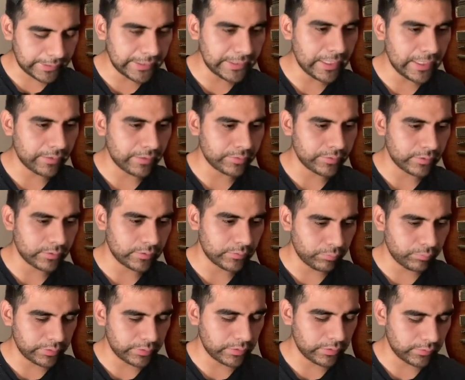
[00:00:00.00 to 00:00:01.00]
exit,
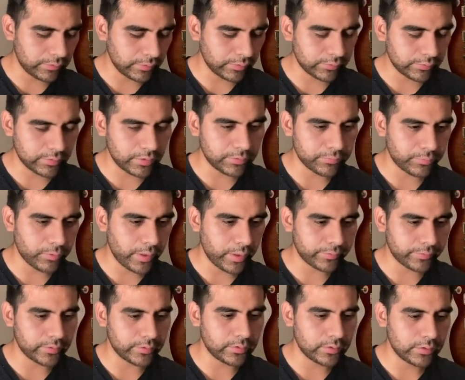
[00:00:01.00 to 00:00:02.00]
with the successful
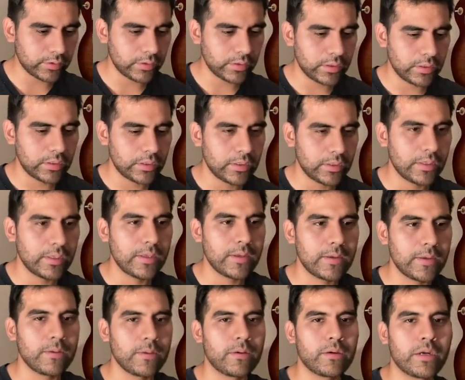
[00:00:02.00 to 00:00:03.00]
exit.
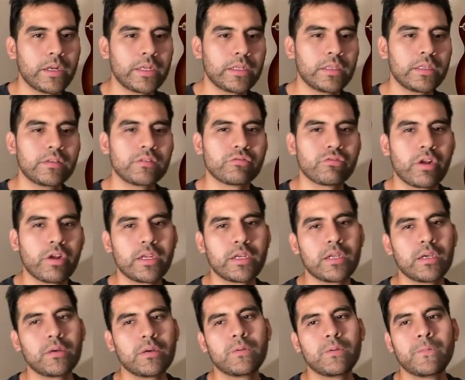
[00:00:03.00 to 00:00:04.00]
All right, let's try it
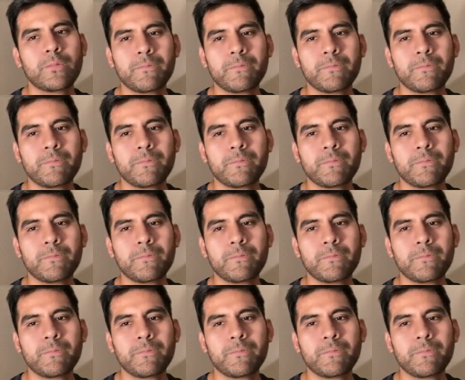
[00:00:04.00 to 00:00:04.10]
now.